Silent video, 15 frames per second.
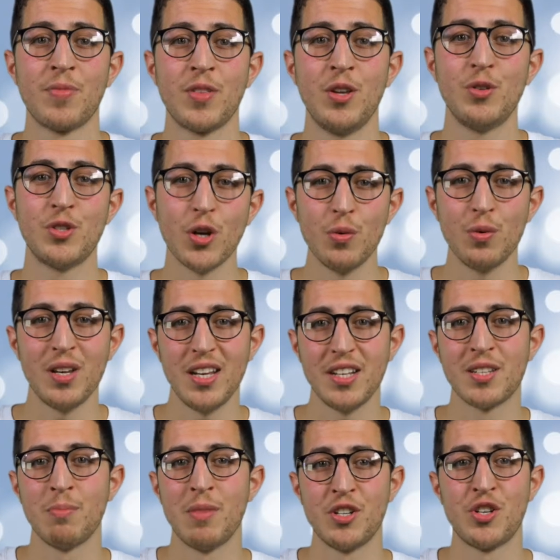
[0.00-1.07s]
You don't
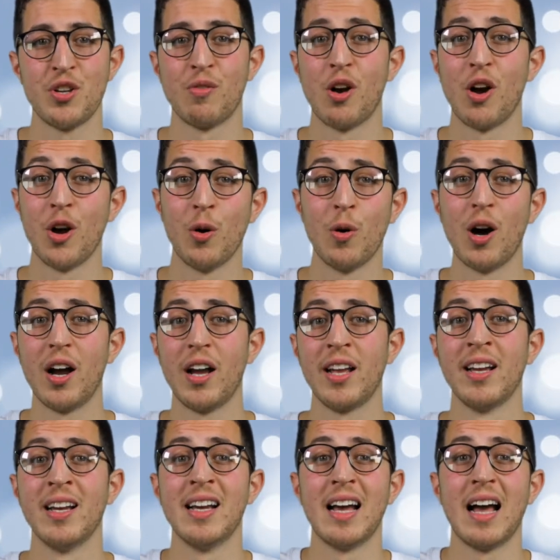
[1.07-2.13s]
need to measure your ROI
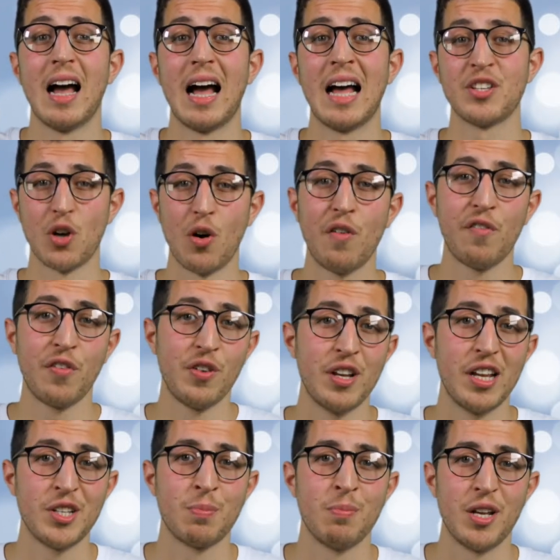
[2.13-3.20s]
as
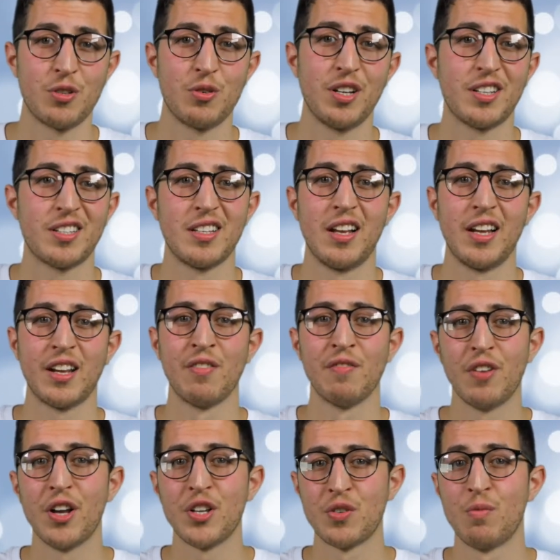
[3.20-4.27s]
often as metrics like
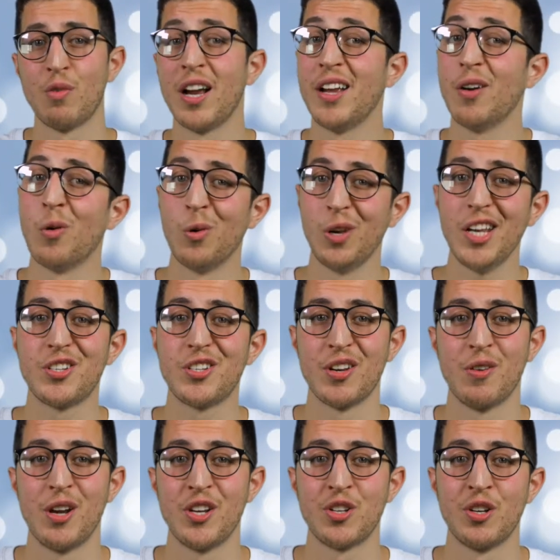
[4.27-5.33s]
conversion rate or
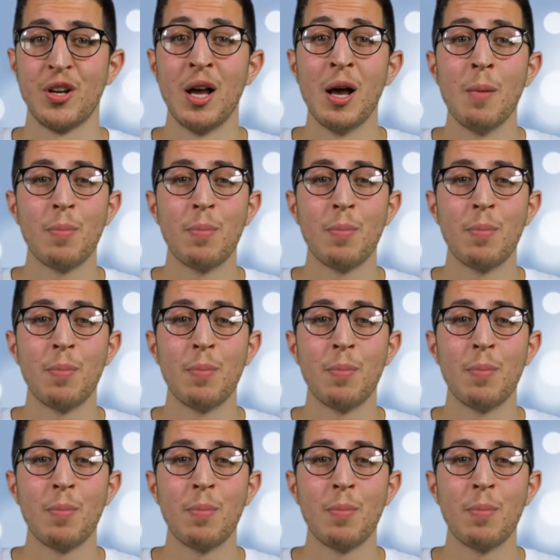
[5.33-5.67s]
generation,